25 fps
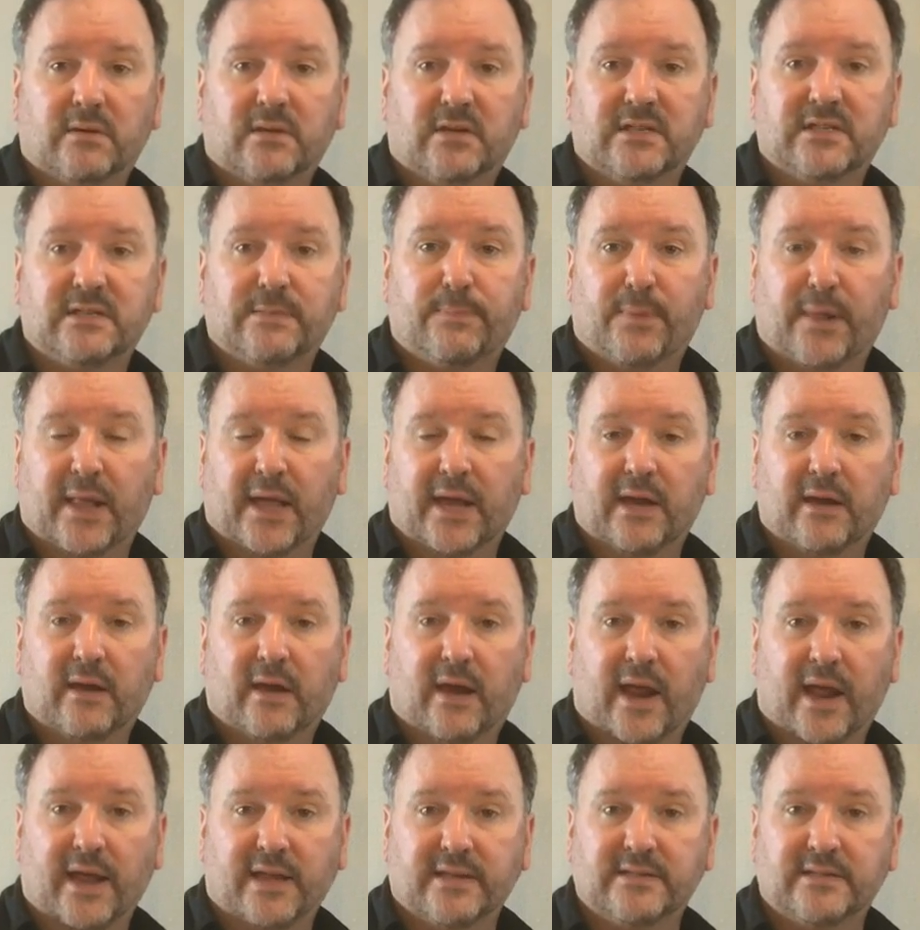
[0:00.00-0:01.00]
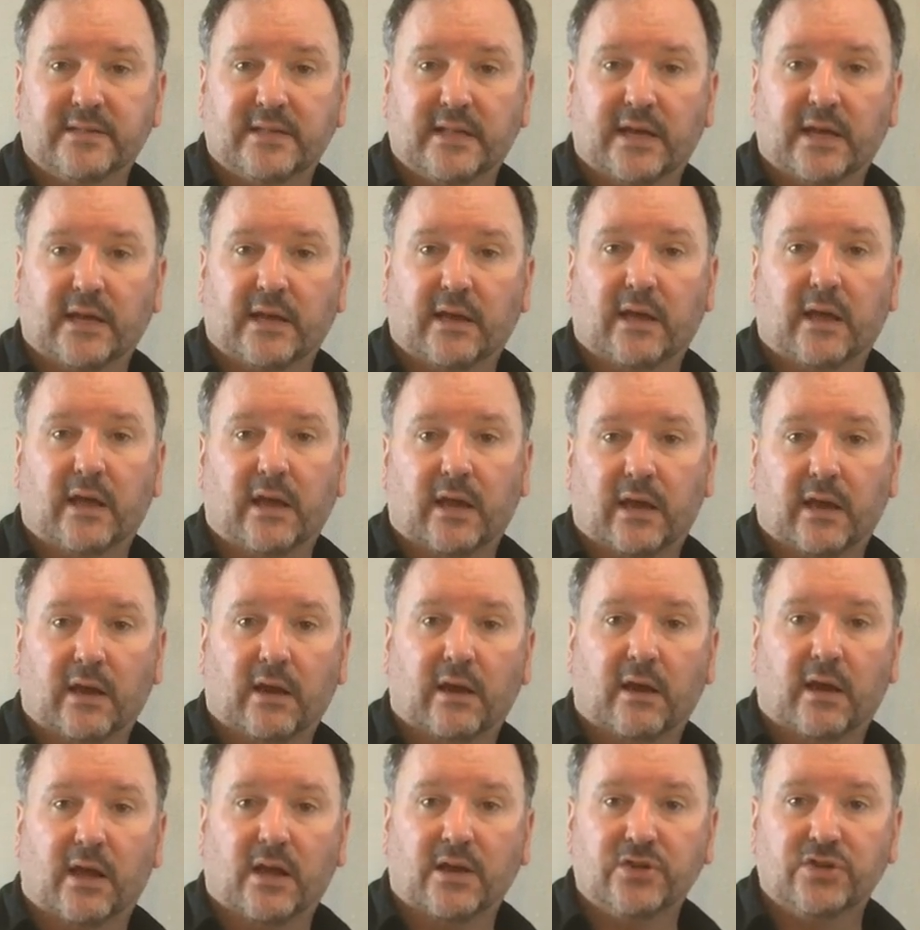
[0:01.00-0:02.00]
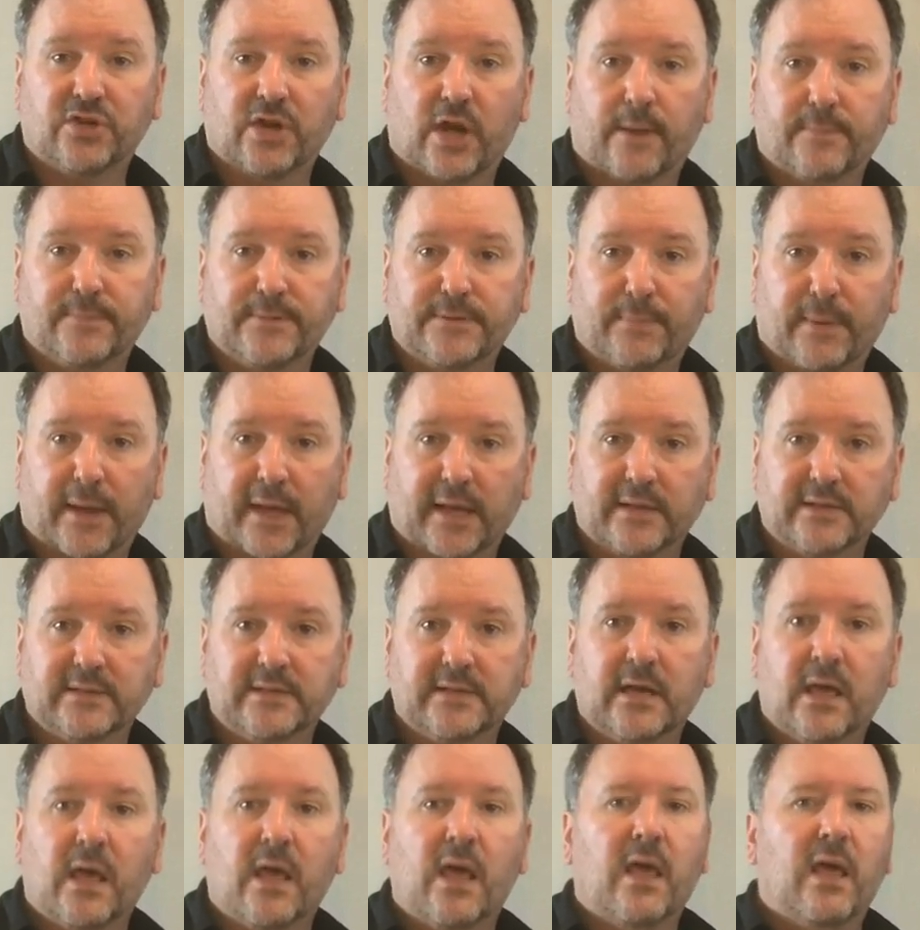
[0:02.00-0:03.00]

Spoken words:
displayed nicely in a shop space.